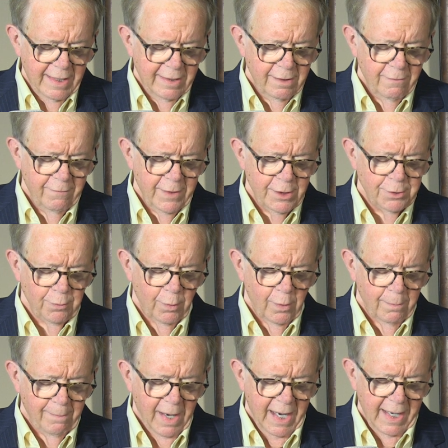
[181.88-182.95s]

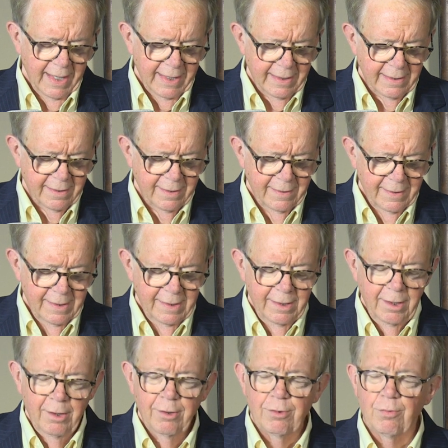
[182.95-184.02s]
individual mind,
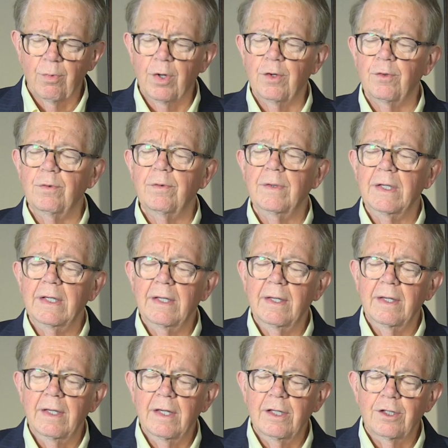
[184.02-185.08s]
through
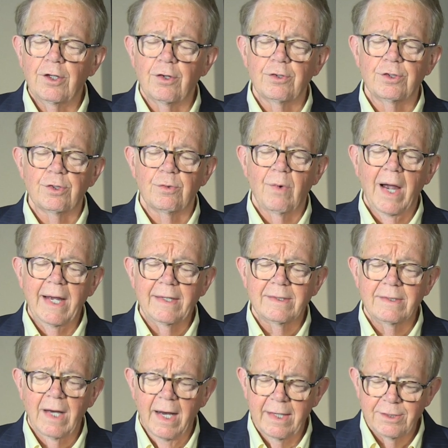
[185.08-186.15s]
your
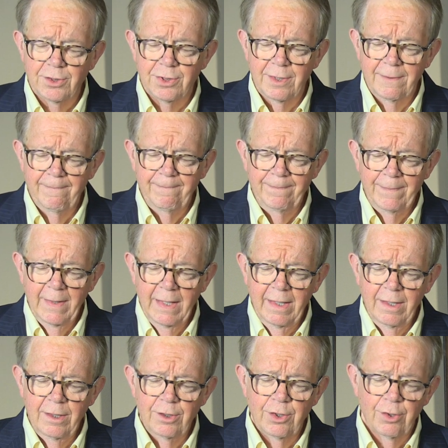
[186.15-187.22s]
direct touch,
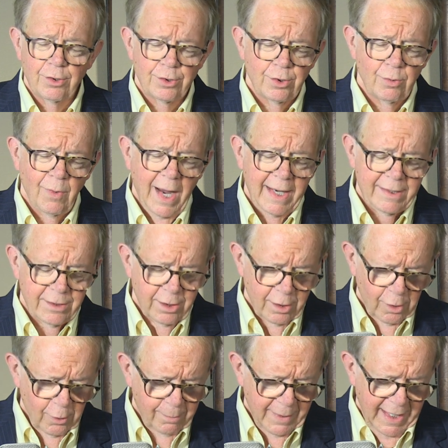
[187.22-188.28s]
your direct
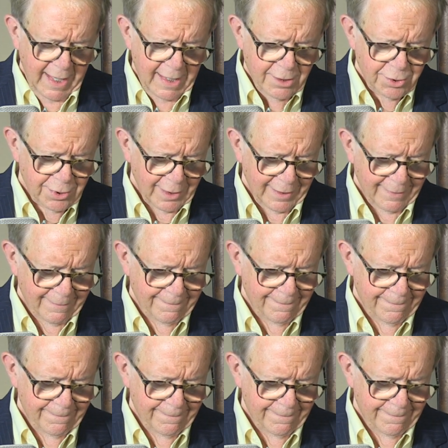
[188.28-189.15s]
illumination.